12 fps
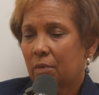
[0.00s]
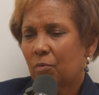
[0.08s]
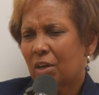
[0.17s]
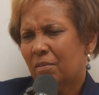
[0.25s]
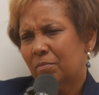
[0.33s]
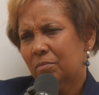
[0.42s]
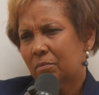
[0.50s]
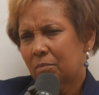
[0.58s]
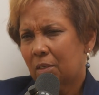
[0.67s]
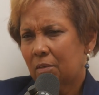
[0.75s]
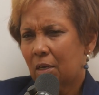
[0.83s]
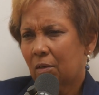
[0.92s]
And what
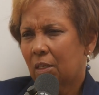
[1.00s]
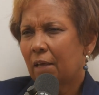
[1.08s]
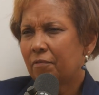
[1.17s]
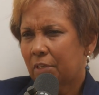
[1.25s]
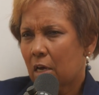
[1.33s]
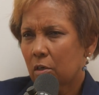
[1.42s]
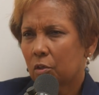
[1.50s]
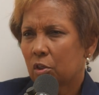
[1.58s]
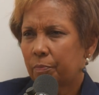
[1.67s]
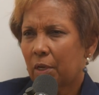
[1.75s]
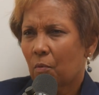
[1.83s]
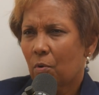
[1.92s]
I left out a
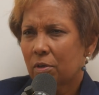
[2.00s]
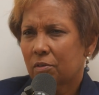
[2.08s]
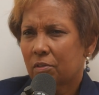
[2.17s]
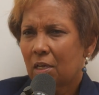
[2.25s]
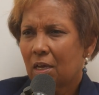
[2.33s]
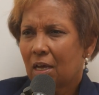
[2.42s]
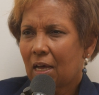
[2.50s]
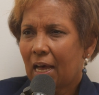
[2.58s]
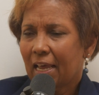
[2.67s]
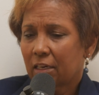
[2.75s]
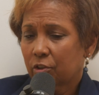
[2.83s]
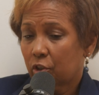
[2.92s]
little bit was I
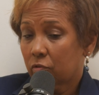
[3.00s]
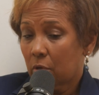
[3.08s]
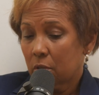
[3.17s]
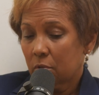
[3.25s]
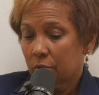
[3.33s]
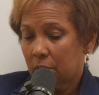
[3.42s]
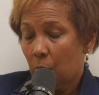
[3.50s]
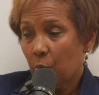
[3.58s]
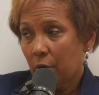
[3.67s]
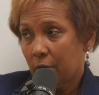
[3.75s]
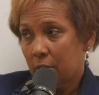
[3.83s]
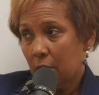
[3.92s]
had a struggle
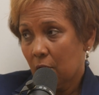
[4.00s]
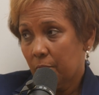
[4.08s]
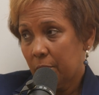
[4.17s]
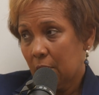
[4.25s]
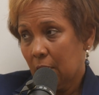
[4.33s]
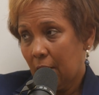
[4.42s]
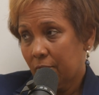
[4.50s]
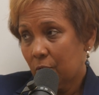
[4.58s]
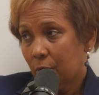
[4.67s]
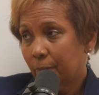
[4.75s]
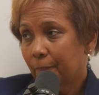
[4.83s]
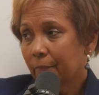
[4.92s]
somewhere in there
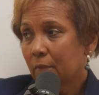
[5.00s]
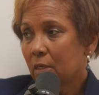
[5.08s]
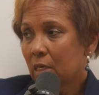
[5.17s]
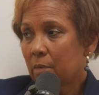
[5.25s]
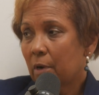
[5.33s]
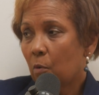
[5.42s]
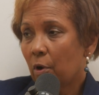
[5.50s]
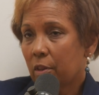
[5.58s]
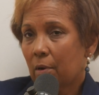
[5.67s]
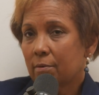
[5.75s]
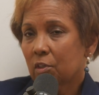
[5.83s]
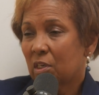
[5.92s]
mid-level about
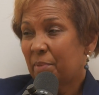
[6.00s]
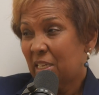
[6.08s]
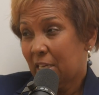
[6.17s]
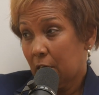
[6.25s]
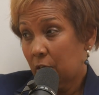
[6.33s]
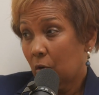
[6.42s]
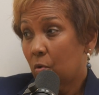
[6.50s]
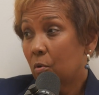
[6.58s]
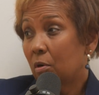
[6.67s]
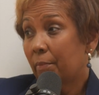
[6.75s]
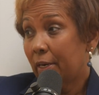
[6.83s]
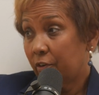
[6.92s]
whether I was going to be technical
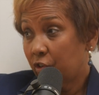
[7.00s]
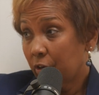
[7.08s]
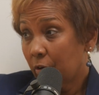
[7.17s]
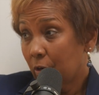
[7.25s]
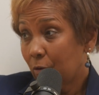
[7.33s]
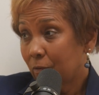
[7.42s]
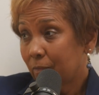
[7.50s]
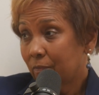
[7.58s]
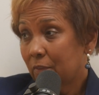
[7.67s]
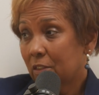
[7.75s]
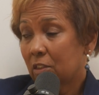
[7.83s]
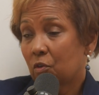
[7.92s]
or managerial.
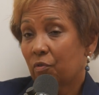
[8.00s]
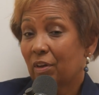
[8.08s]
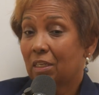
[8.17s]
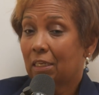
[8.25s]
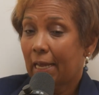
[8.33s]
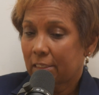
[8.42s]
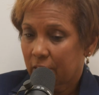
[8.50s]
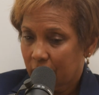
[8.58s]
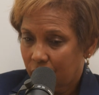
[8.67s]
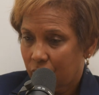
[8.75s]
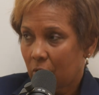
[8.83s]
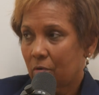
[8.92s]
It's sort of a
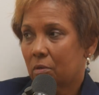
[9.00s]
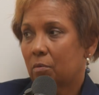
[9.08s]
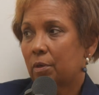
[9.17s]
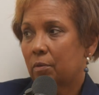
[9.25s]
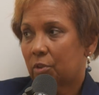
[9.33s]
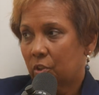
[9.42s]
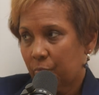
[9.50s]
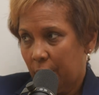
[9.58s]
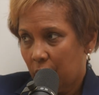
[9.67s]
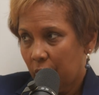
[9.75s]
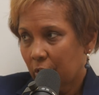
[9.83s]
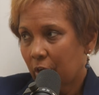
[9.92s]
classic struggle, which way
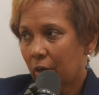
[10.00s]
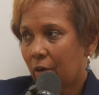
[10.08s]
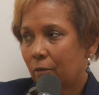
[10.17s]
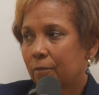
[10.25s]
you're going to go.